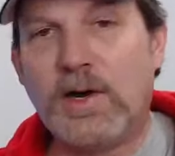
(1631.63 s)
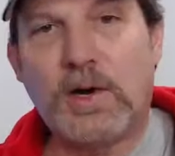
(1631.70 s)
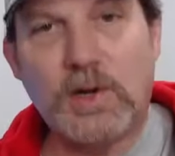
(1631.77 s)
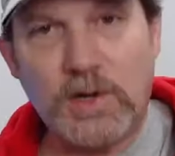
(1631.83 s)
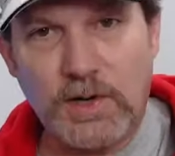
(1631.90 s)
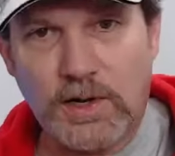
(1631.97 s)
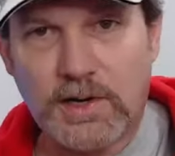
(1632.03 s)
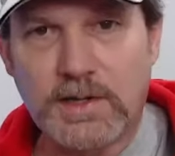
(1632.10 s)

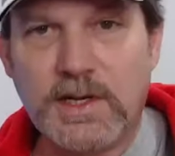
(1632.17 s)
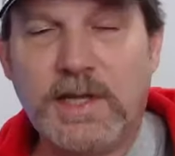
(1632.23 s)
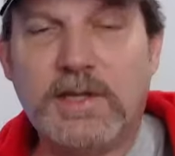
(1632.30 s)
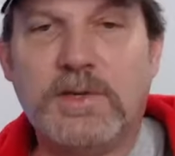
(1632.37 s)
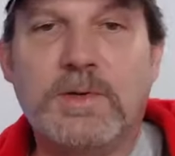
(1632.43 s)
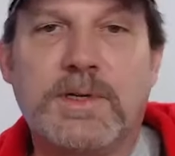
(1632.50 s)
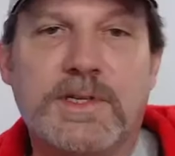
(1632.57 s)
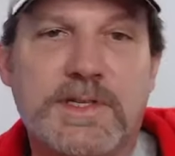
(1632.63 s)
or
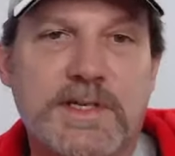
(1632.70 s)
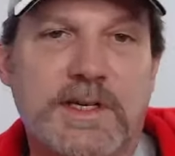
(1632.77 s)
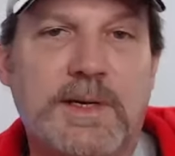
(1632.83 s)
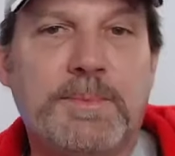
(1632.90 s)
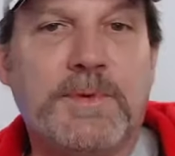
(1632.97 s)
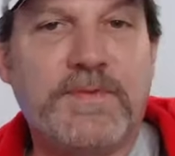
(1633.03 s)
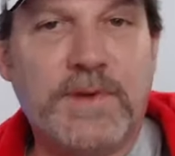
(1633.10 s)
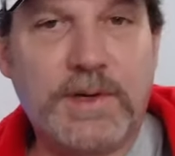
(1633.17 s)
you can set
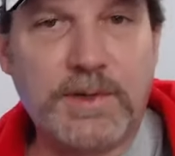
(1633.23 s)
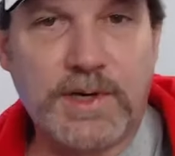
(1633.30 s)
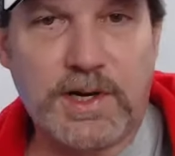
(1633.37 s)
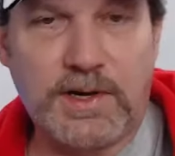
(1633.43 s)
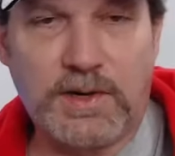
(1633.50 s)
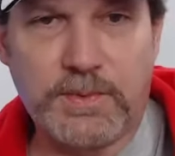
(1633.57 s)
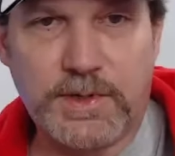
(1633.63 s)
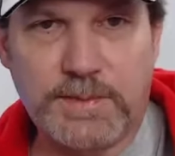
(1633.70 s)
up a phone
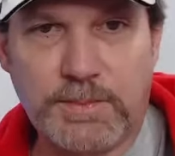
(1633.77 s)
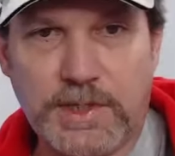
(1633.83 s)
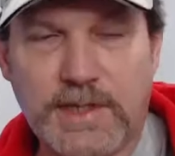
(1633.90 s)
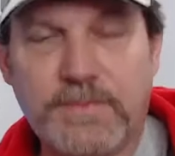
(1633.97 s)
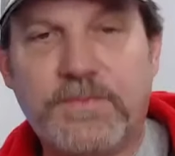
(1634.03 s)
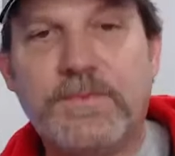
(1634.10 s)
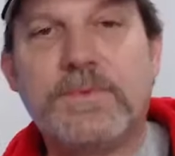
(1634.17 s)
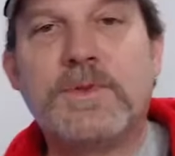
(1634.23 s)
call with
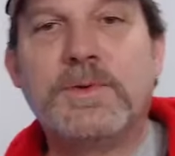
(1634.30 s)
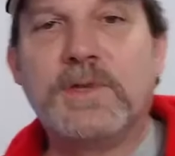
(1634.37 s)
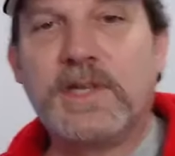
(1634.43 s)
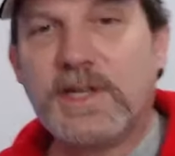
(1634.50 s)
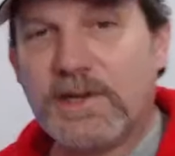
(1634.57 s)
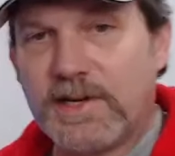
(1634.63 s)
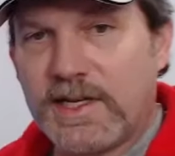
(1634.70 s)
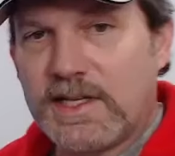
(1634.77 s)
me through the
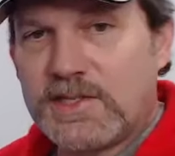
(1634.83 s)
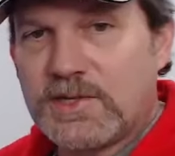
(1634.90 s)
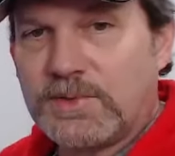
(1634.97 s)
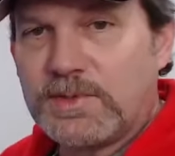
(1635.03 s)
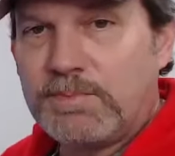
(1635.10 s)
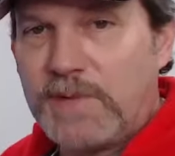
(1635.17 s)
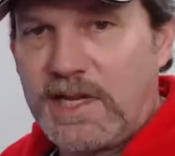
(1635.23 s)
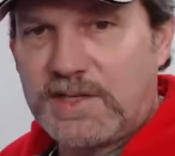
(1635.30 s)
Gearheads On
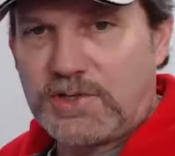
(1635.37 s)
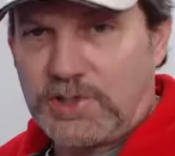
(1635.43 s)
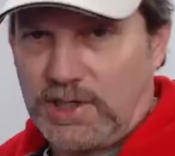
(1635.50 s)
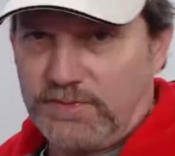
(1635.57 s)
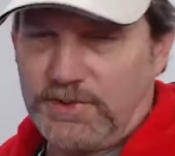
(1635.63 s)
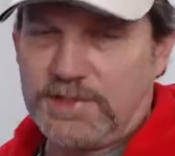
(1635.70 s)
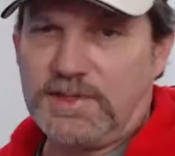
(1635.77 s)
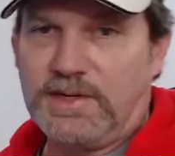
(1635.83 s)
Demand
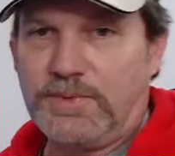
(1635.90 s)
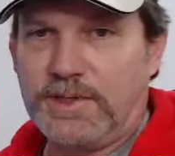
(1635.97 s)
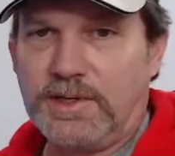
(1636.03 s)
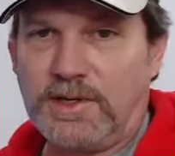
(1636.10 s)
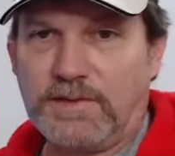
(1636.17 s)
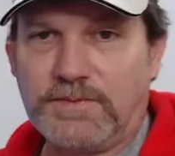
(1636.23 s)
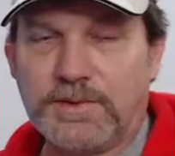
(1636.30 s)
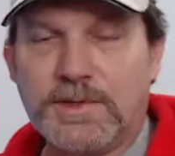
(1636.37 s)
service that we
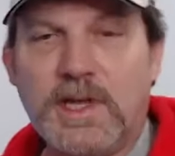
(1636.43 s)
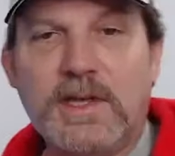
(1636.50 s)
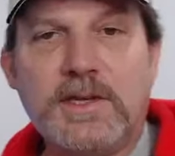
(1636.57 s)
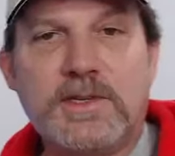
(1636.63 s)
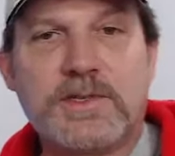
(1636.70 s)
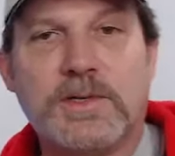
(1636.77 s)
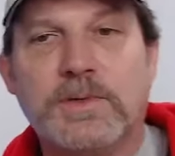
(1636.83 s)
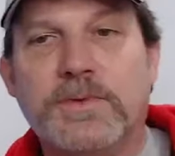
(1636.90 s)
offer.
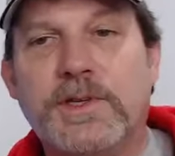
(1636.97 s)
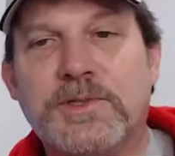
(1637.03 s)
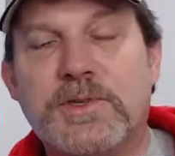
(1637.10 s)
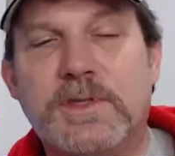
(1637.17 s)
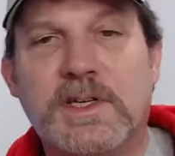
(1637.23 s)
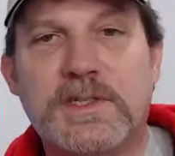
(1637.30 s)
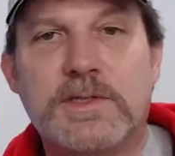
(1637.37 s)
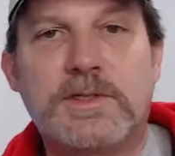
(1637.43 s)
So
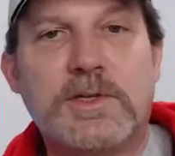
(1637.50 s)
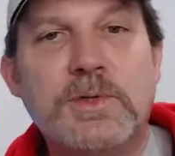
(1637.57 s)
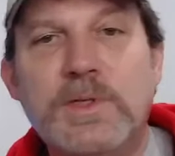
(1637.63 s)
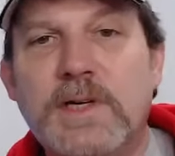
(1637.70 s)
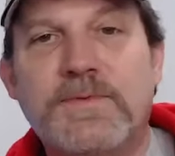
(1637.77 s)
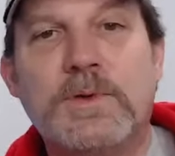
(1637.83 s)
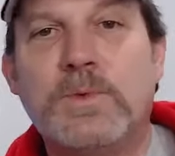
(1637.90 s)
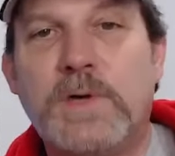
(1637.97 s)
that's two
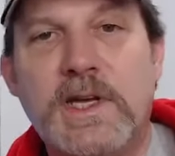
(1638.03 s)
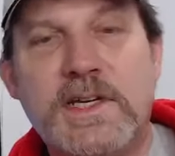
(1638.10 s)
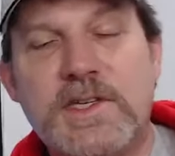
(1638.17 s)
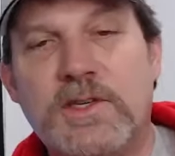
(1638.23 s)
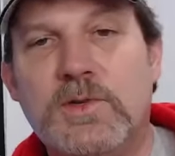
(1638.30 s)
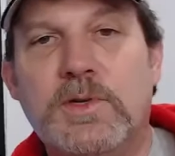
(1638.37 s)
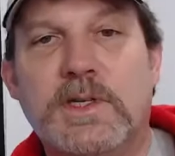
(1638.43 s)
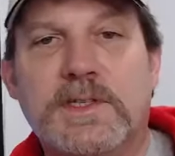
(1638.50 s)
different ways
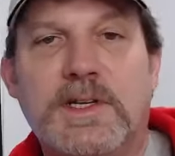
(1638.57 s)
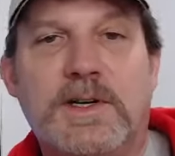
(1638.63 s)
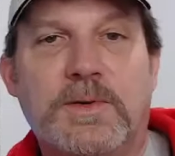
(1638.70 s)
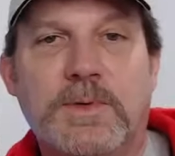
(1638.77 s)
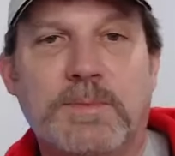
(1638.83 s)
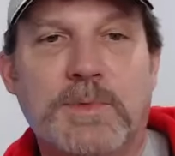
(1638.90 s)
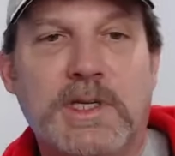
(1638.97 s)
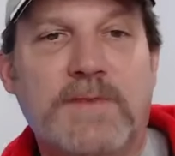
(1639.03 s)
that you can talk
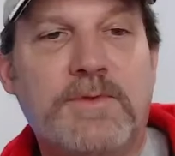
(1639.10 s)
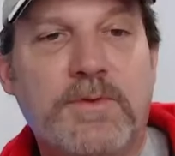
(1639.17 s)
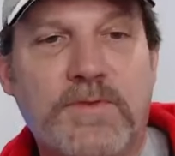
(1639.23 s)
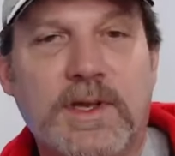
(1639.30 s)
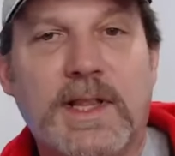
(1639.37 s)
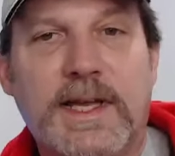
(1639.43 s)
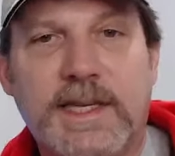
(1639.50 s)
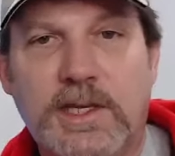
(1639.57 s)
with me if you
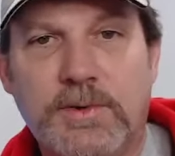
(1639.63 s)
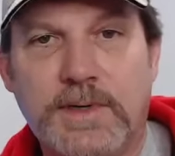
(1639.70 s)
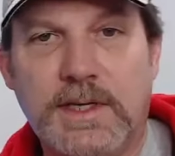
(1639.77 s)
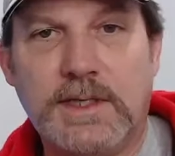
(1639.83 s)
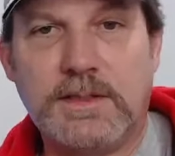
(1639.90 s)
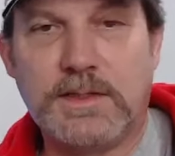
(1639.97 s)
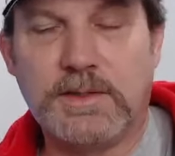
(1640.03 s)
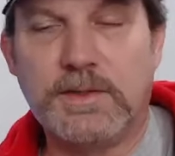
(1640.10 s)
feel like you
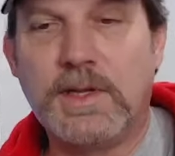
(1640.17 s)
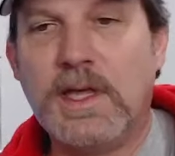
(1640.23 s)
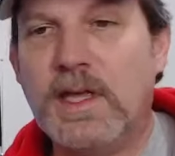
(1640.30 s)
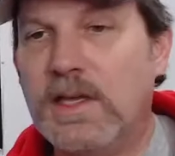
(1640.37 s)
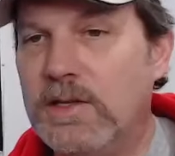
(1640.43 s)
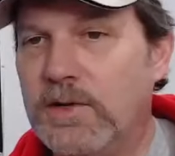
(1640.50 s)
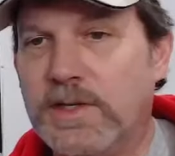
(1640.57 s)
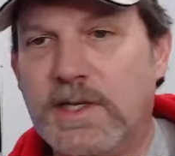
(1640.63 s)
need to.
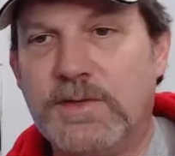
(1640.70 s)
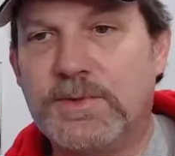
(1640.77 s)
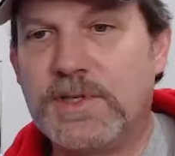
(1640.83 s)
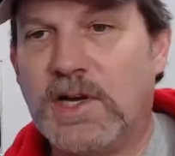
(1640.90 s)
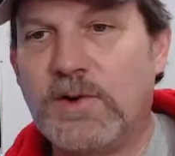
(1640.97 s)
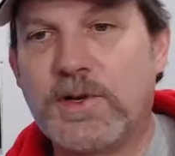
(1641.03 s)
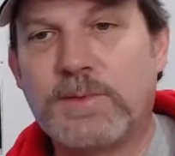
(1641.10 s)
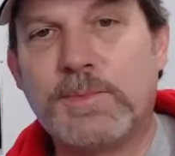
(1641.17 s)
You can either
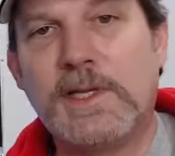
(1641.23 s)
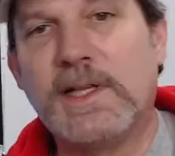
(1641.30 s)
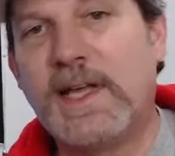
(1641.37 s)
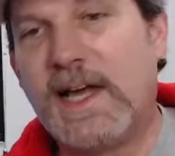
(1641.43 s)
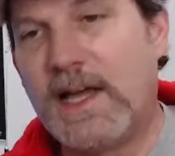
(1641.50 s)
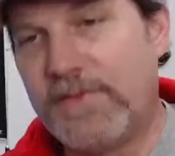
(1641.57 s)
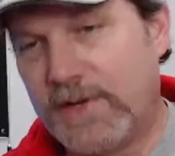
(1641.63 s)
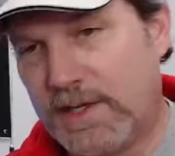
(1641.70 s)
talk with me
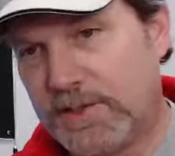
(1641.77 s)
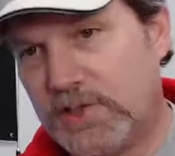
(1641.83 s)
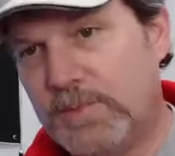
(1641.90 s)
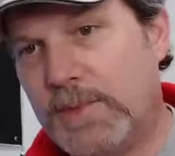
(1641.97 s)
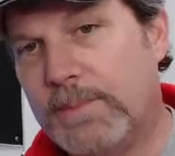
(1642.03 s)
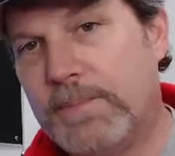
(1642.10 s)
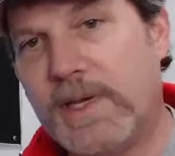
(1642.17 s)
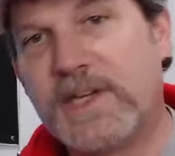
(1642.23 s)
live, and I'll do
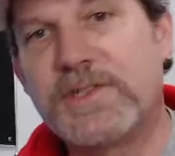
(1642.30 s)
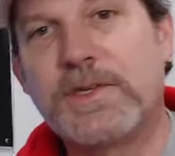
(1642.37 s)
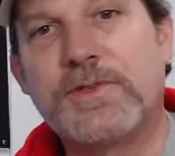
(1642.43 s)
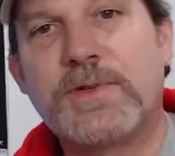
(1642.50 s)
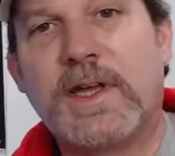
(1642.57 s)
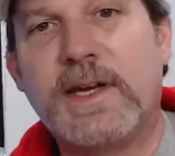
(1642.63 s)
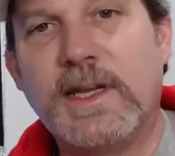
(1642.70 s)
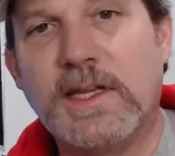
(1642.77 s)
my best to
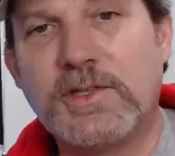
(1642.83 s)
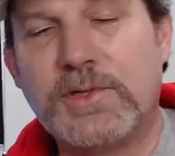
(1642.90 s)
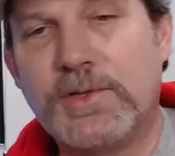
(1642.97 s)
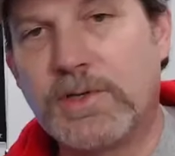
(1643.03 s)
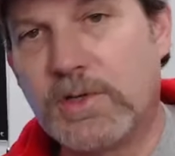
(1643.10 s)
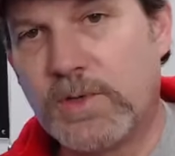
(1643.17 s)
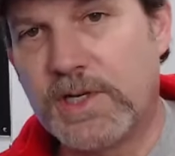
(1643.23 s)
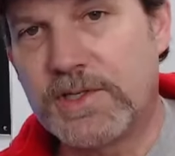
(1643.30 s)
try to answer
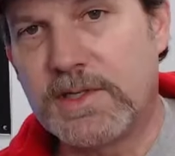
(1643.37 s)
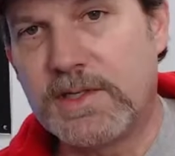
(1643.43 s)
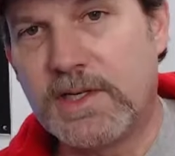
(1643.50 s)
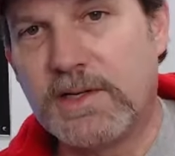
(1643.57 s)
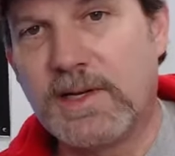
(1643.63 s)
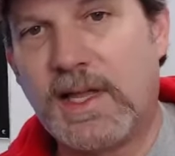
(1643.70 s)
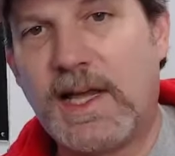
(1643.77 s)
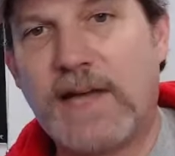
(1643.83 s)
your question
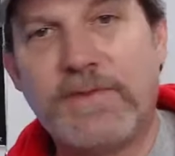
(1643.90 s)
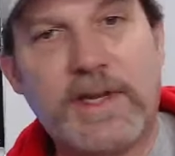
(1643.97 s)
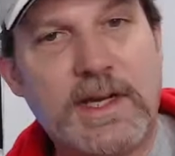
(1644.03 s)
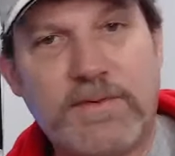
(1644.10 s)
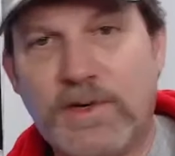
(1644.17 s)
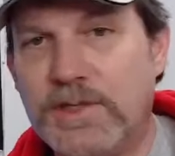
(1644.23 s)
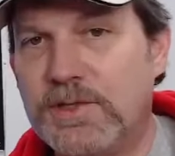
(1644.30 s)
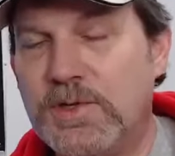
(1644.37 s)
here live
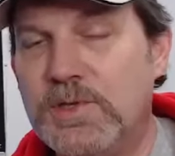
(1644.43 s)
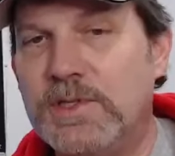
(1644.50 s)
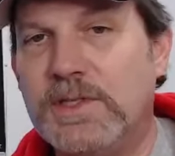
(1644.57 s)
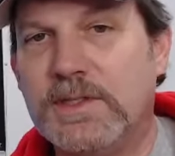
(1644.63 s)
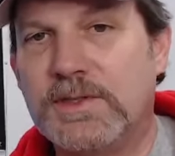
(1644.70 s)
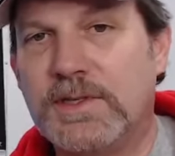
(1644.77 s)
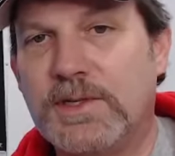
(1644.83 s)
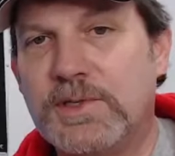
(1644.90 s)
every Tuesday
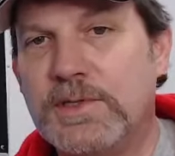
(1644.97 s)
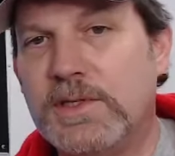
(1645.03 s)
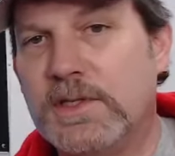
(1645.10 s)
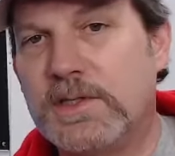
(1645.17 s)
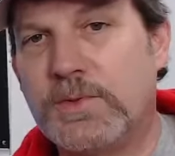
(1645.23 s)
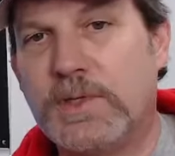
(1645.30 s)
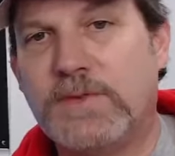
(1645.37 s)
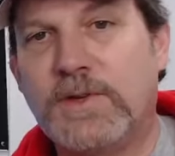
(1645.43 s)
and Thursday
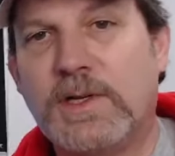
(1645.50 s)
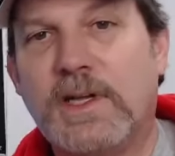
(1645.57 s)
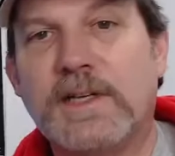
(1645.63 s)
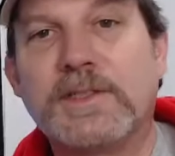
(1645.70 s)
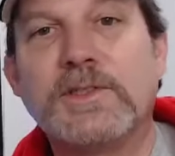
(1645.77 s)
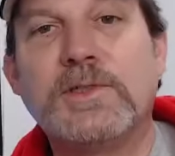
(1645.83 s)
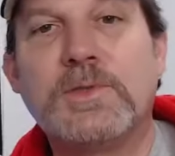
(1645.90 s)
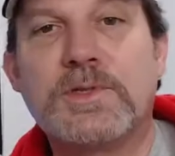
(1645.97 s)
at 12 o'clock
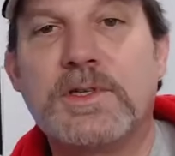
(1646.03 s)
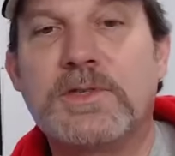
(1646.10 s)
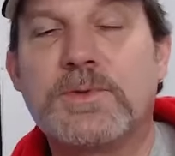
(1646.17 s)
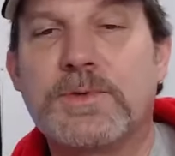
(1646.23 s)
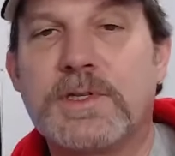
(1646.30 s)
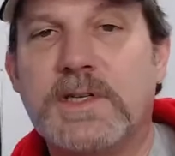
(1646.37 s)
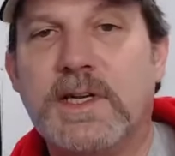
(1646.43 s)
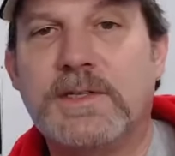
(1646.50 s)
noon
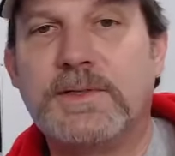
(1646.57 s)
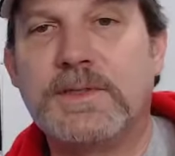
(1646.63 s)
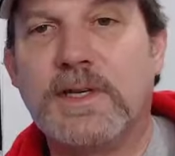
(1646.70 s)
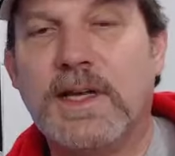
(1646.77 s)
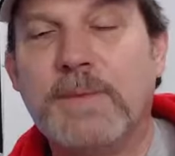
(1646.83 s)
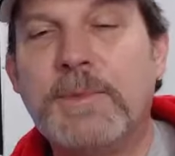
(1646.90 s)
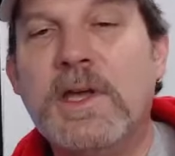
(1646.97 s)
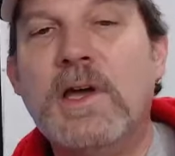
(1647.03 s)
Central Standard
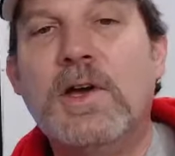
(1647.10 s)
Time.